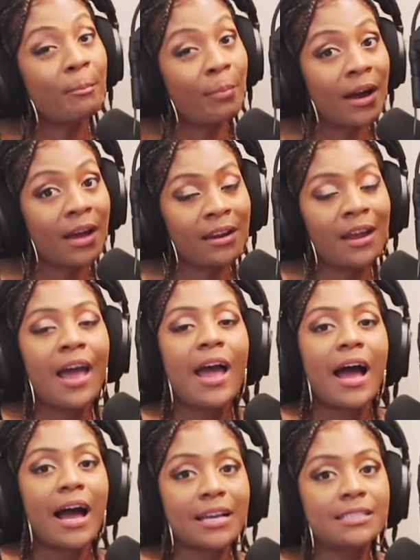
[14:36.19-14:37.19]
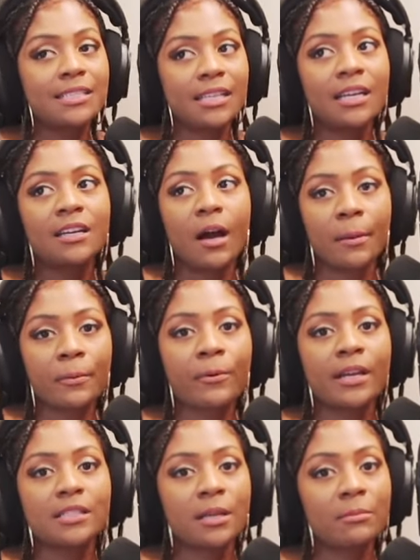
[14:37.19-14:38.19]
but I did
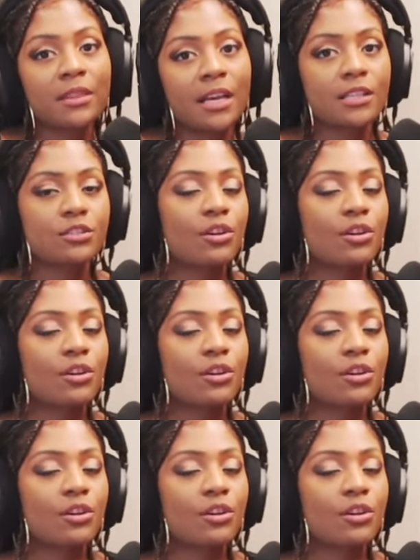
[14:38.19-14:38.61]
upgrade something.